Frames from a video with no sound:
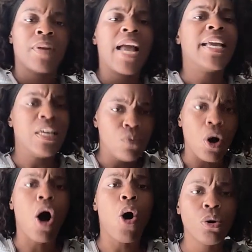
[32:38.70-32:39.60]
And he will
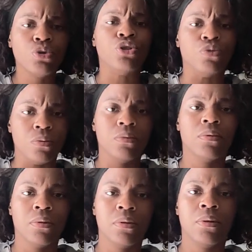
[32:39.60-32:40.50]
hold you.
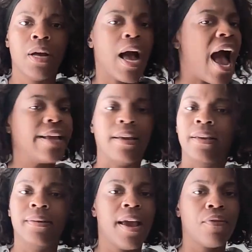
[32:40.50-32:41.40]
I can
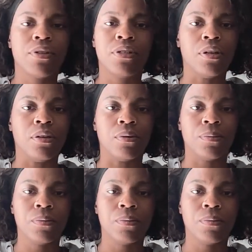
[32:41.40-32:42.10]
guarantee you.